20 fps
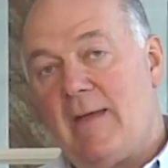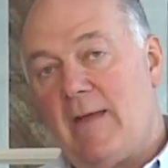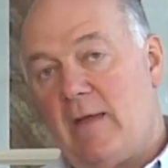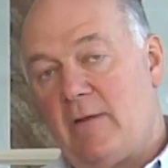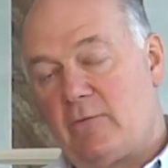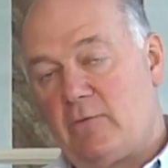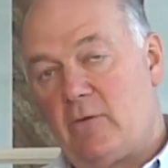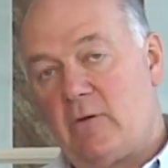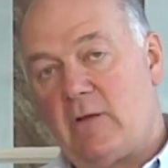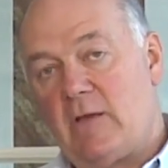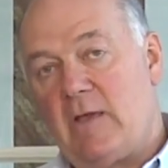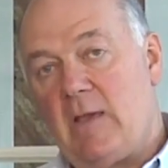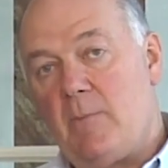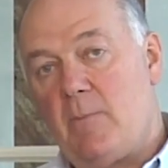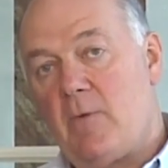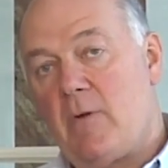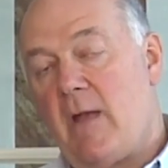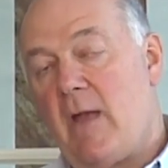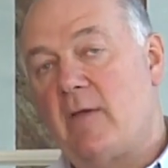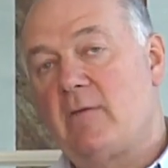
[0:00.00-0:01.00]
and it's going to
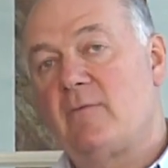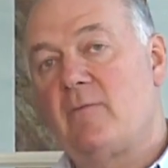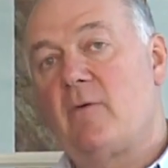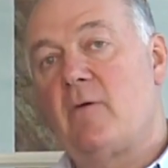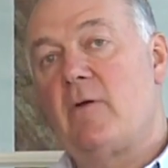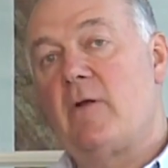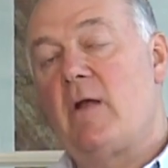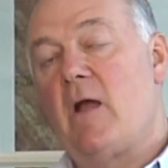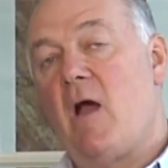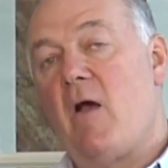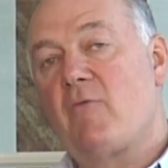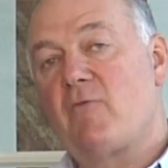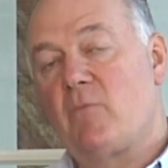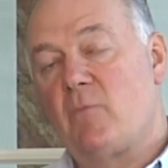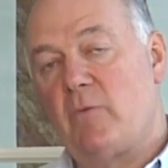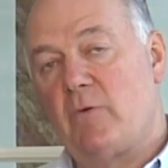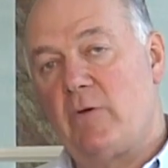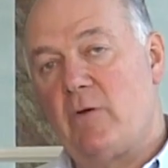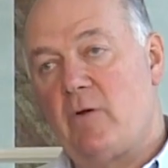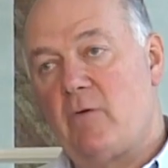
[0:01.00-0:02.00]
keep your house very
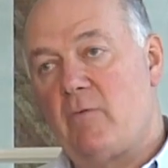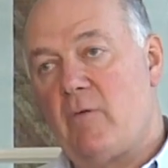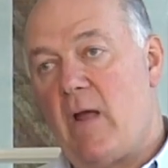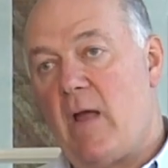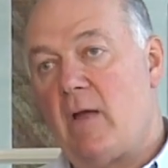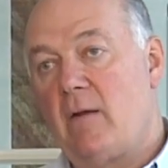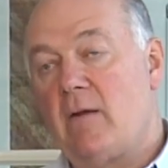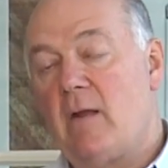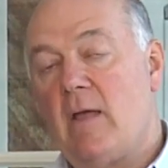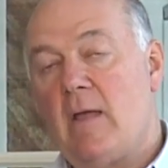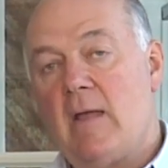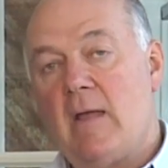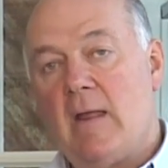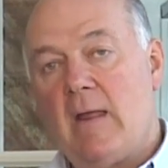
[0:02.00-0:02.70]
comfortable year-round